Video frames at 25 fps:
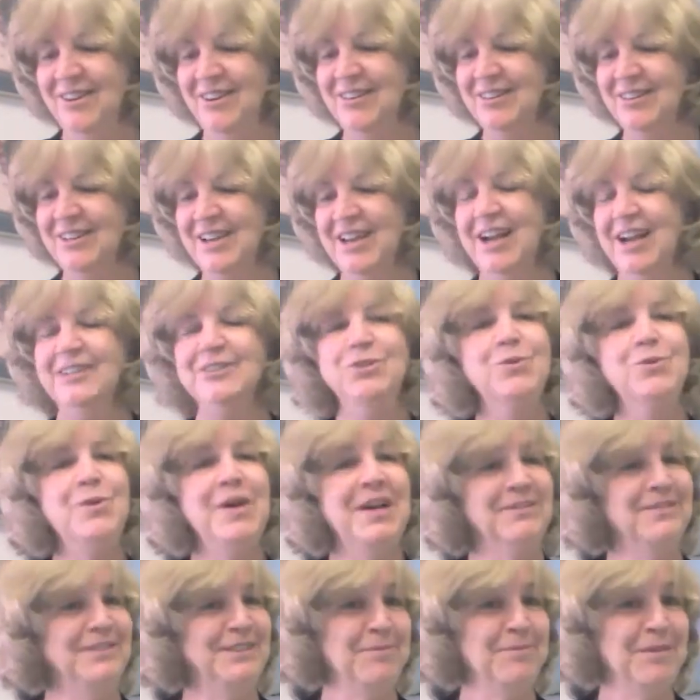Okay, I do
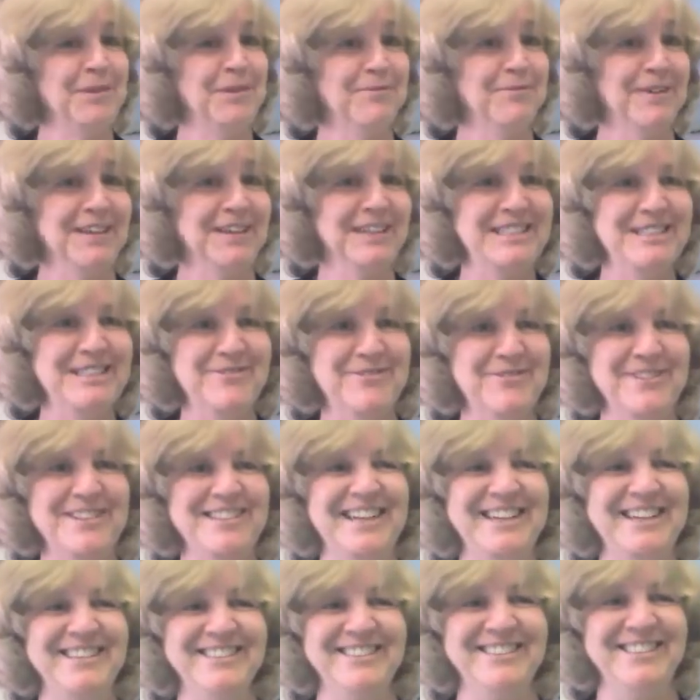have some advice for the
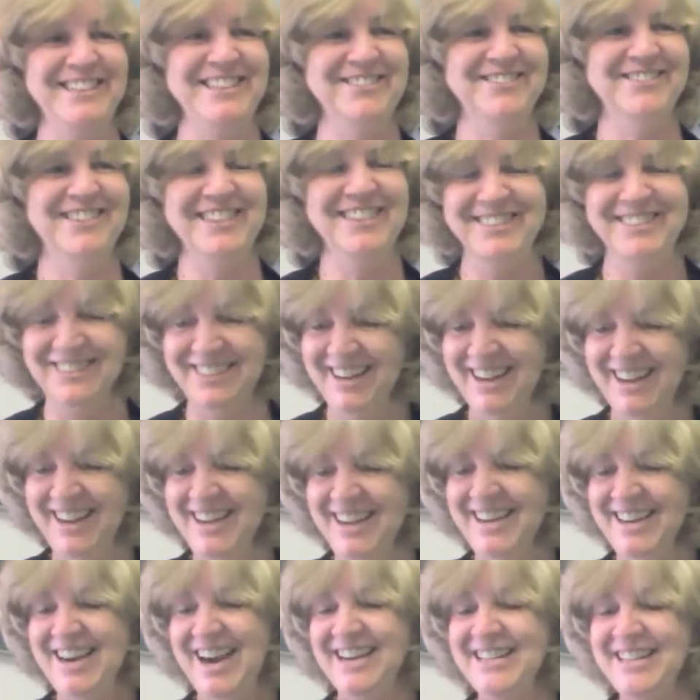next generation.
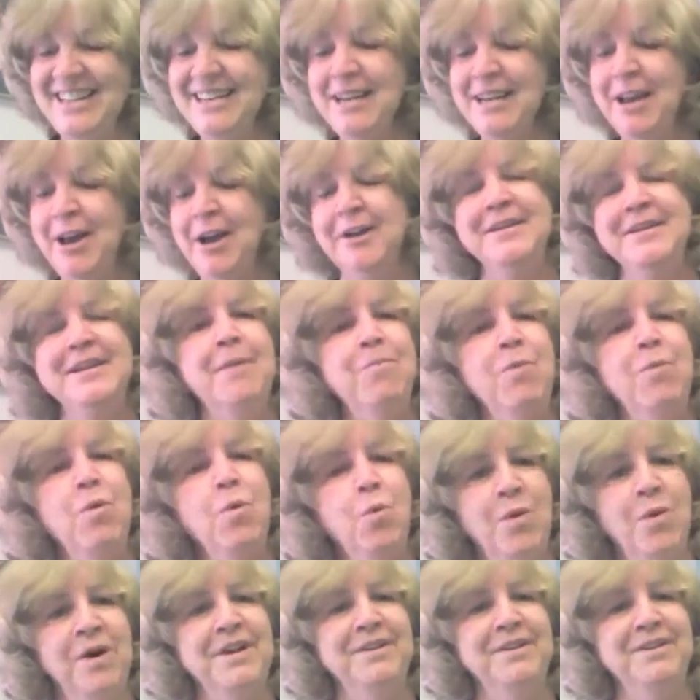I think number
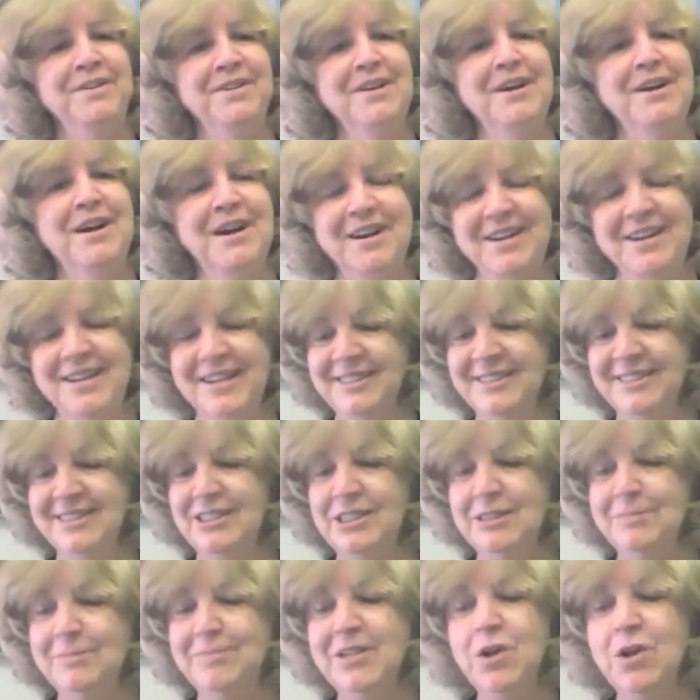one is
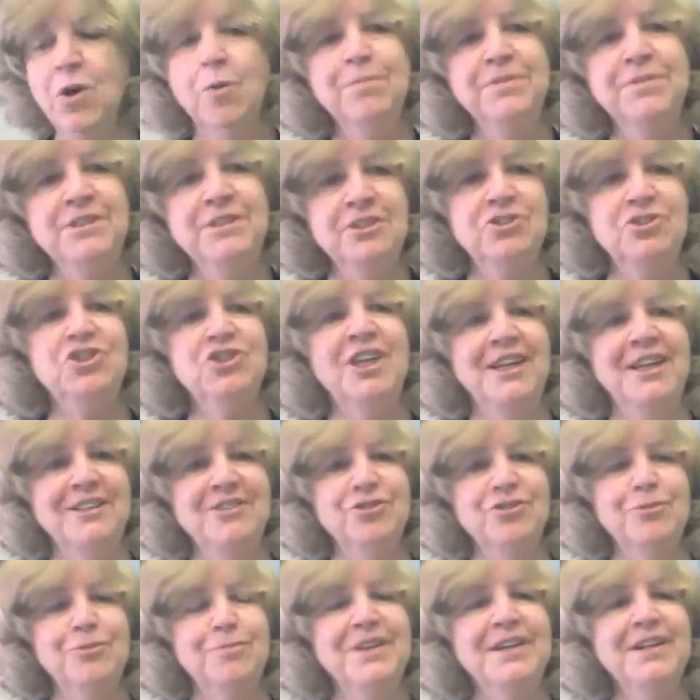to be open to
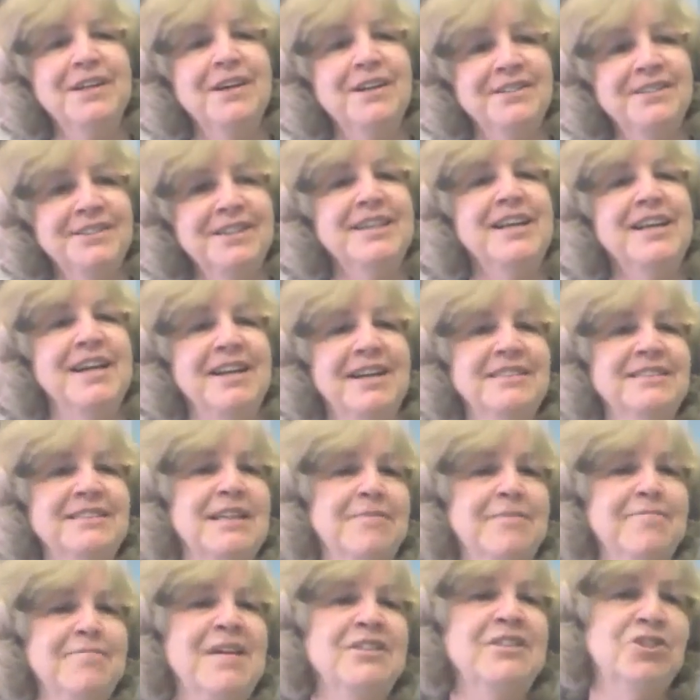change, because again, as
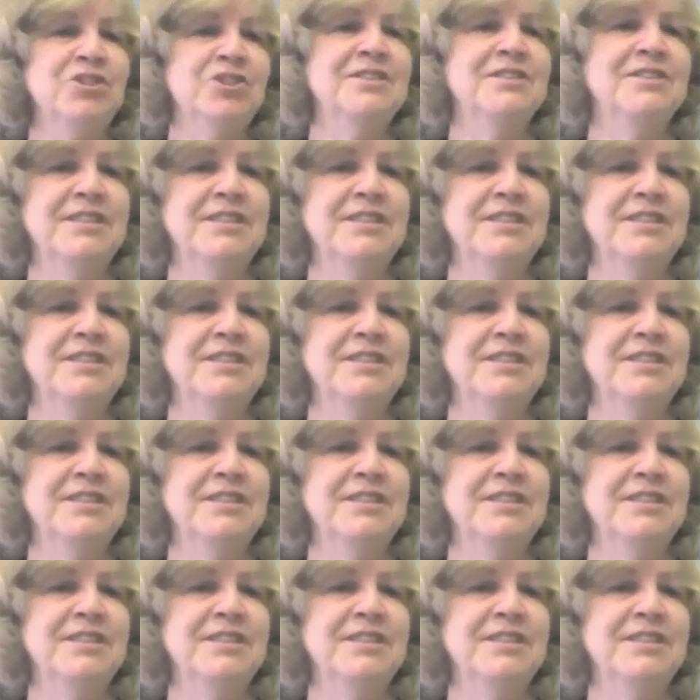I've mentioned